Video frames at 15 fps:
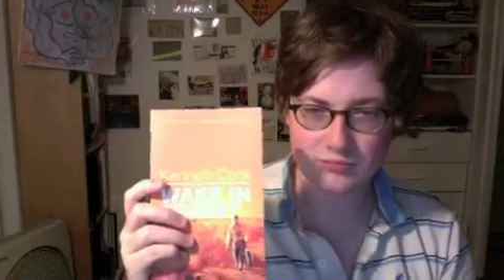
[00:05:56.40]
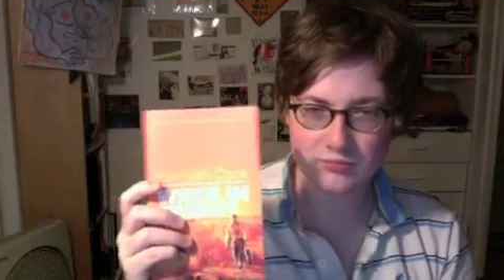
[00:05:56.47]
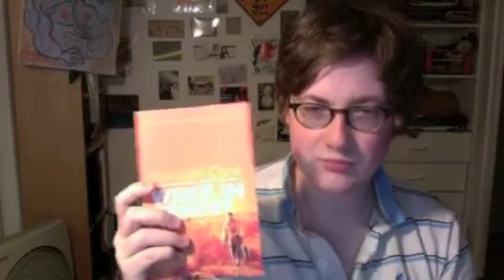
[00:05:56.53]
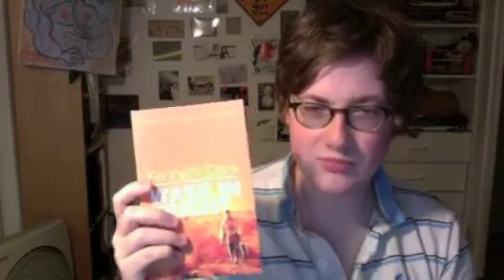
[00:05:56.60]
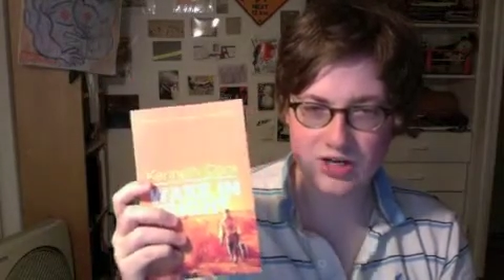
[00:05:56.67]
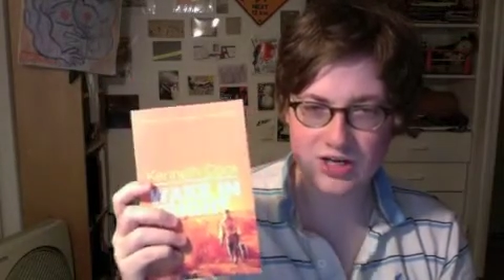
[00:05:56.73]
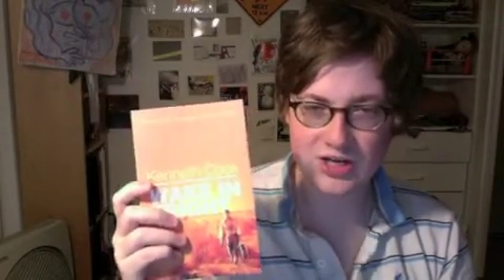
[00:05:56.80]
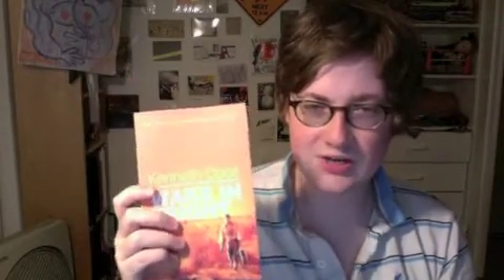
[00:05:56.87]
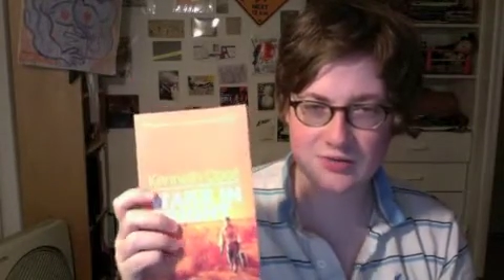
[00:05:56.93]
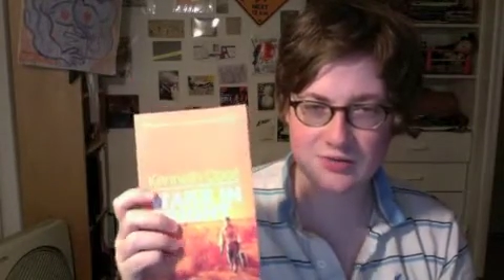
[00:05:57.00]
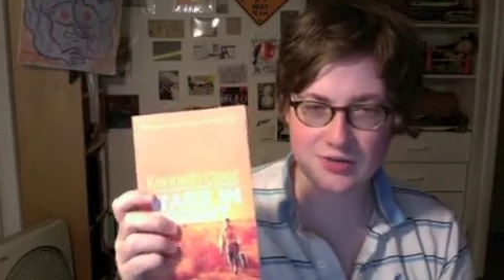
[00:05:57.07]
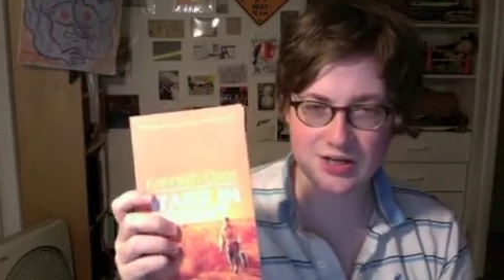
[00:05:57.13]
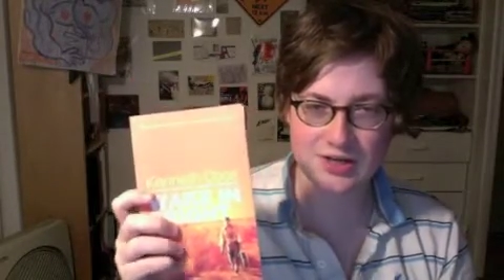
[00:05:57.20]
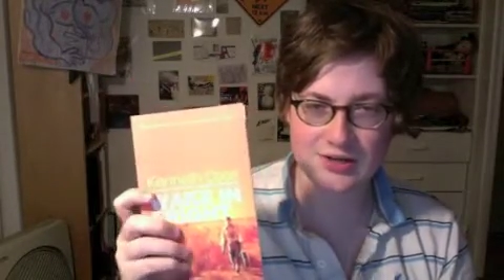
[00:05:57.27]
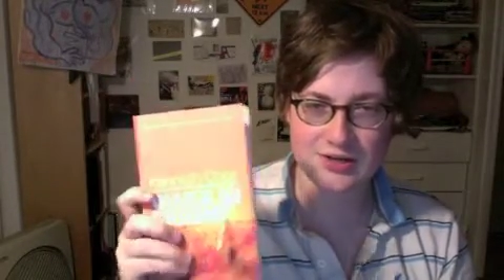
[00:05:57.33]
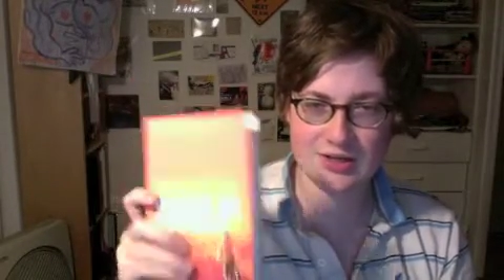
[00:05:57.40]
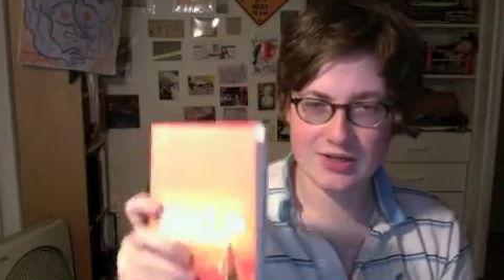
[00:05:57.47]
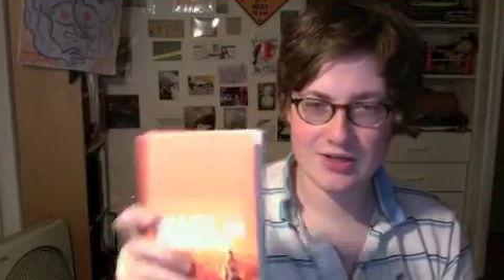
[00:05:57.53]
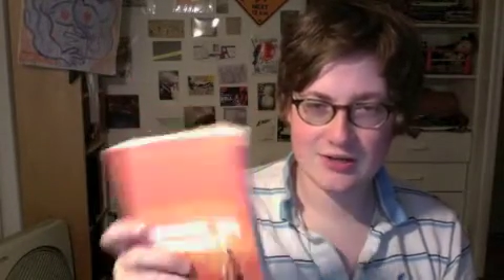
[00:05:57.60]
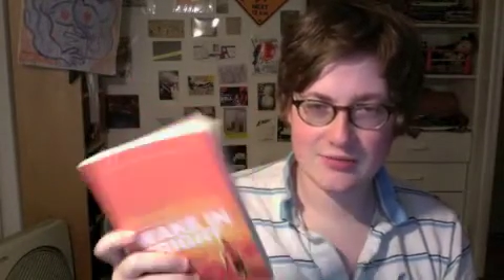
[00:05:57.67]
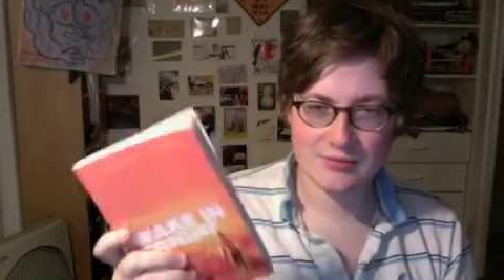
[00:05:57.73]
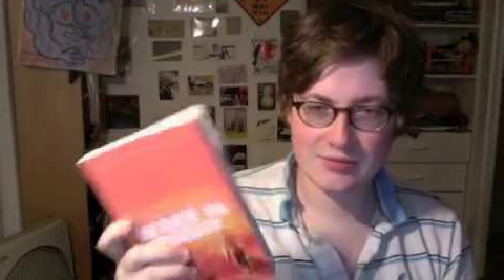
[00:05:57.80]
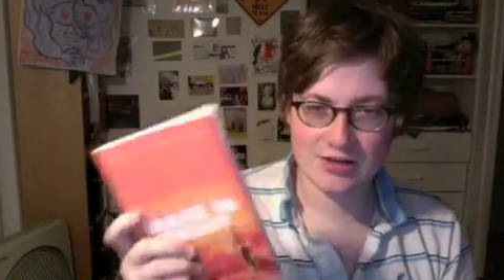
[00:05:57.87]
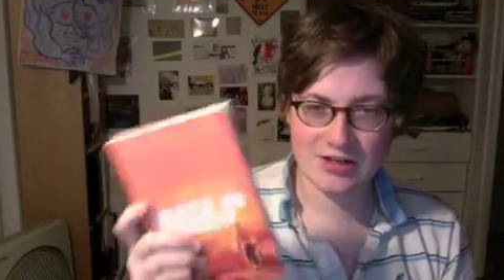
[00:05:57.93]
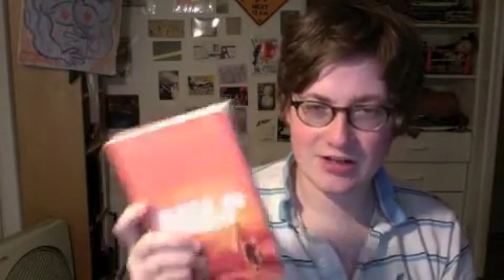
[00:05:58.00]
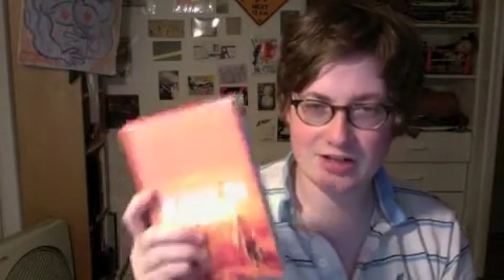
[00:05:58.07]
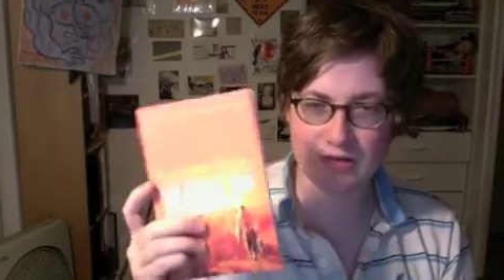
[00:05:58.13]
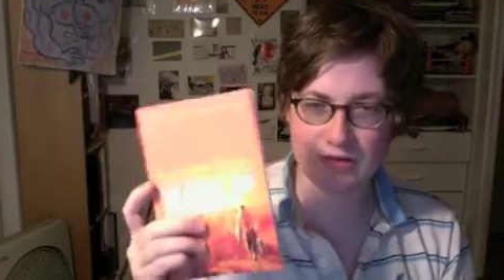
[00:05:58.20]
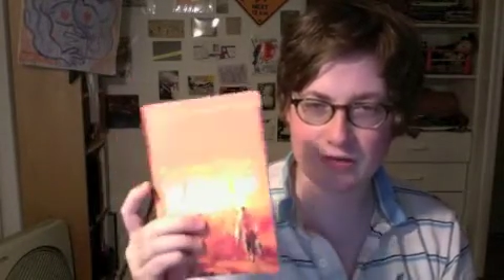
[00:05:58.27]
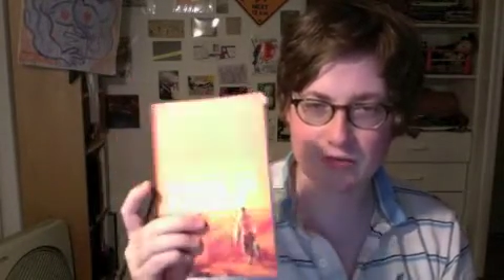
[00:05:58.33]
But anyway,
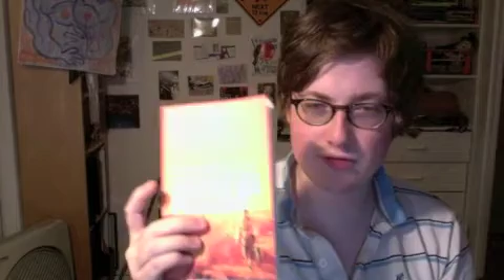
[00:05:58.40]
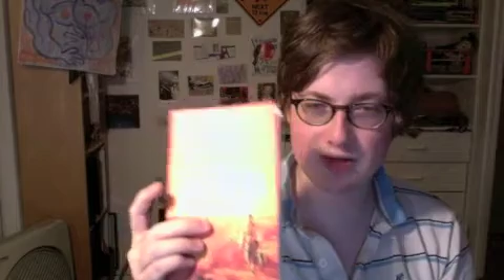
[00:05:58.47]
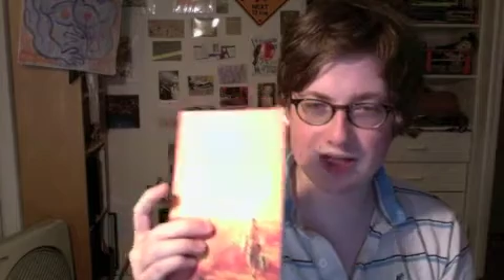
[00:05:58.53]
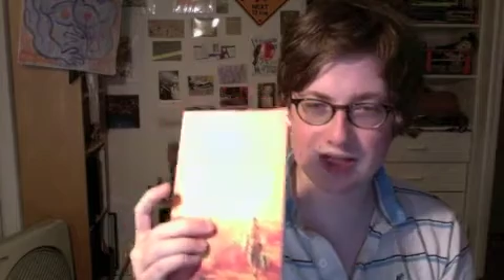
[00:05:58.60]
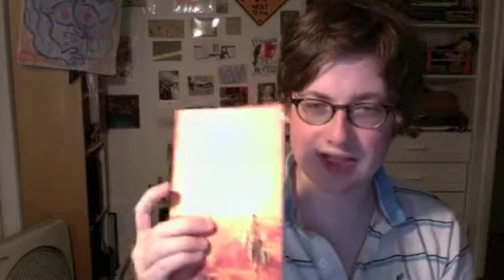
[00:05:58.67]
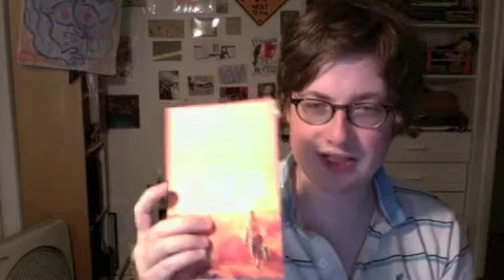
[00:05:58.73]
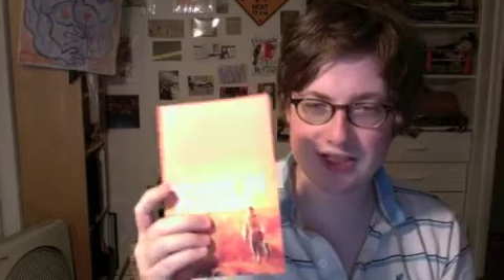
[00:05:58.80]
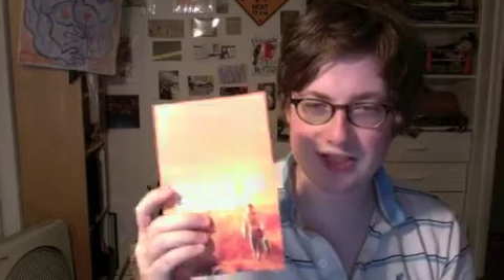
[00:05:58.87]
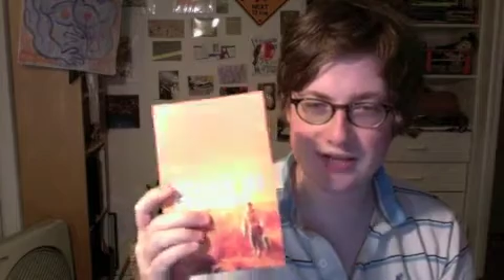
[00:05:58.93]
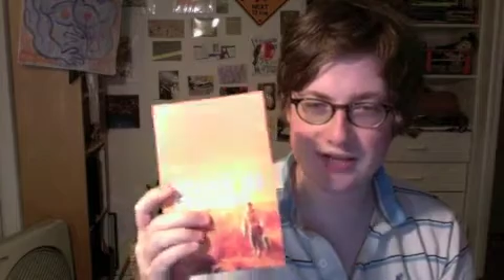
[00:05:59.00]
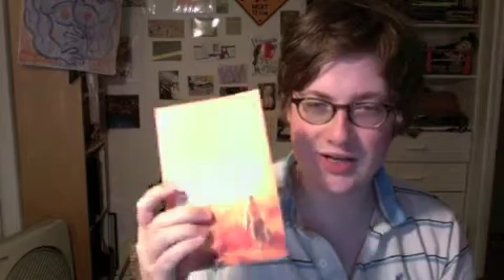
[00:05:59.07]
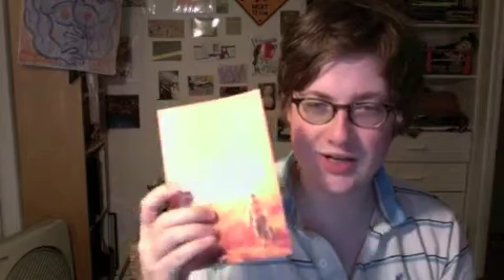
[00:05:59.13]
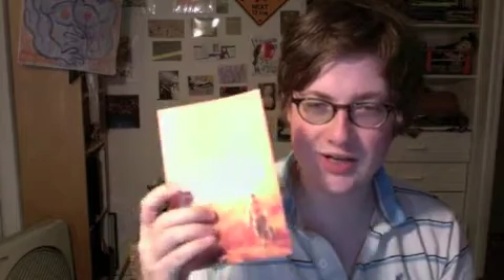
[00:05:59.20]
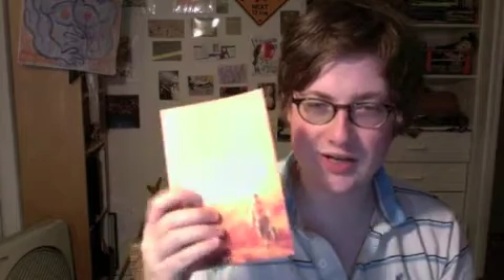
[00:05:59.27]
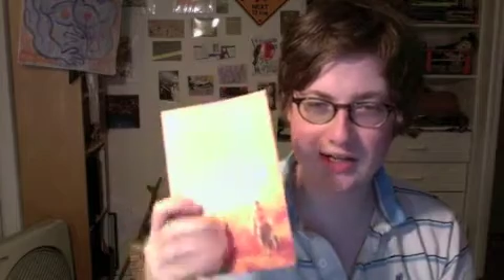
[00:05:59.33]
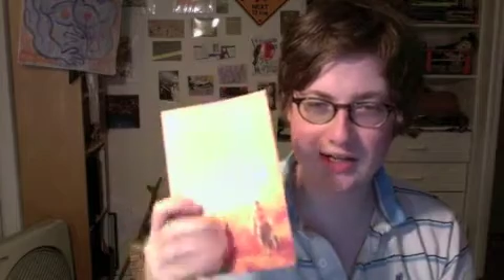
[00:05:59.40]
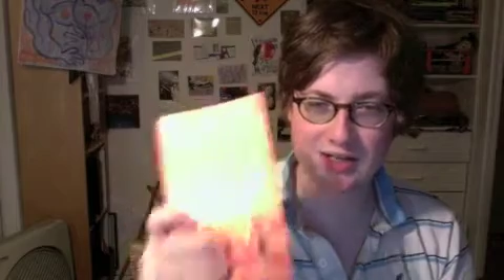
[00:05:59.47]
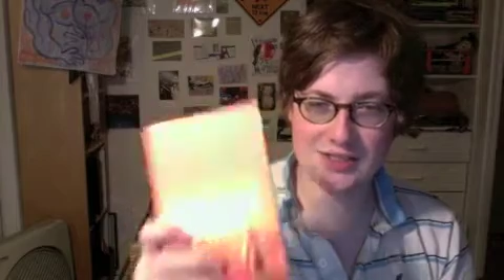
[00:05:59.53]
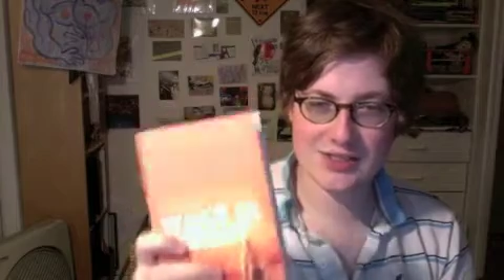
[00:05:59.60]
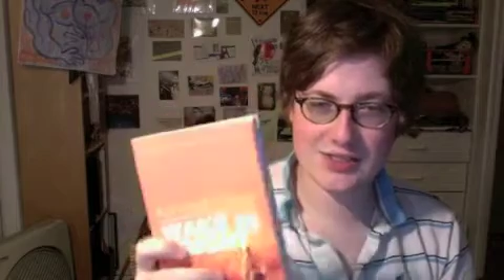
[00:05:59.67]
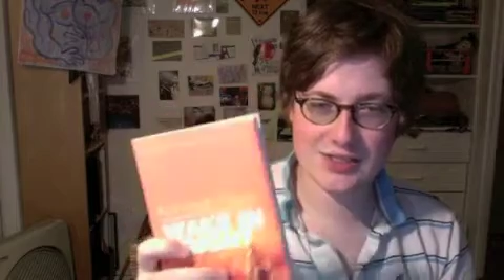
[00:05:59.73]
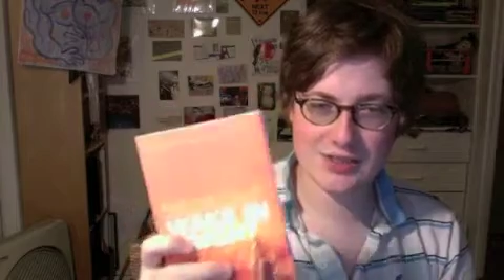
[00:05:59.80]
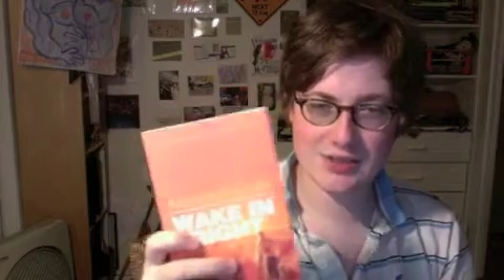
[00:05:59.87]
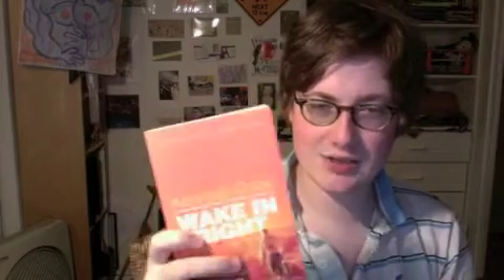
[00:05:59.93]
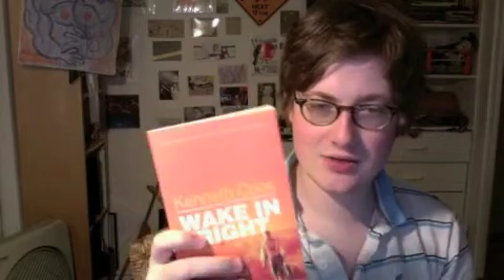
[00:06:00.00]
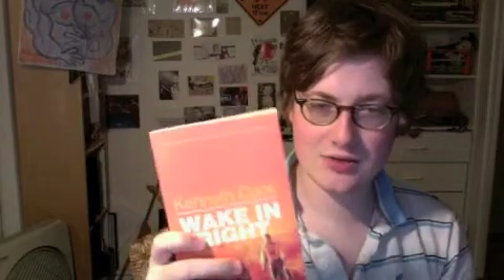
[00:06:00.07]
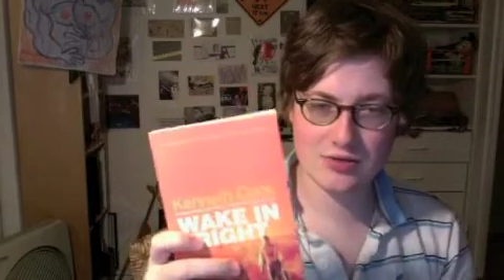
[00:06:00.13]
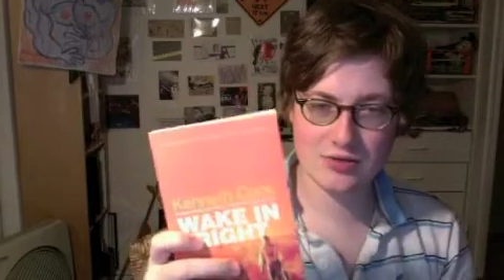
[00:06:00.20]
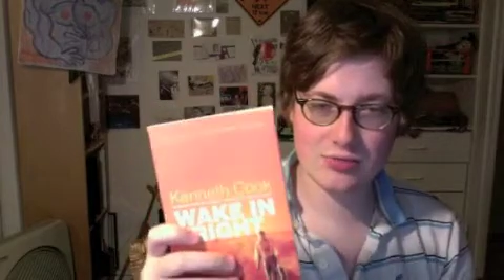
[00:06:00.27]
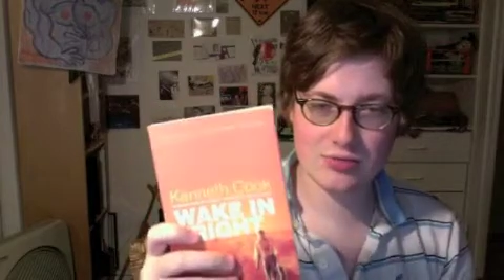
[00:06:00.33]
political rant aside, this is a
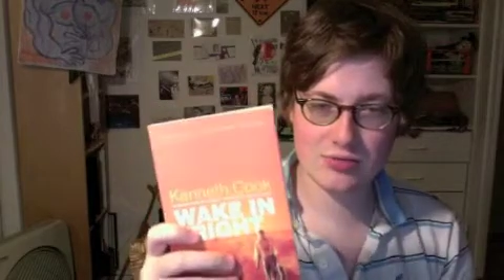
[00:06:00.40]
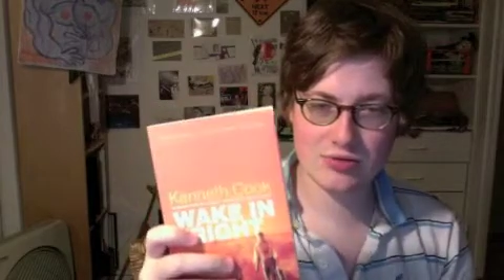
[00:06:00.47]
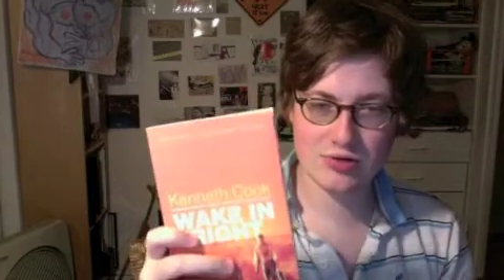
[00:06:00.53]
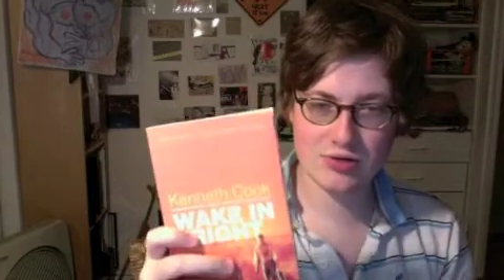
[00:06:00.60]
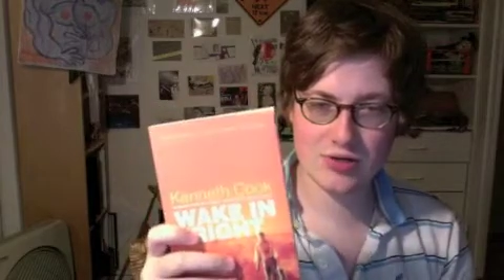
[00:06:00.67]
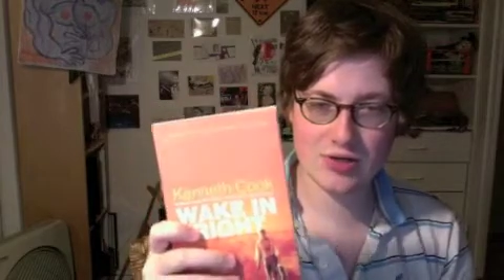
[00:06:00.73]
good book,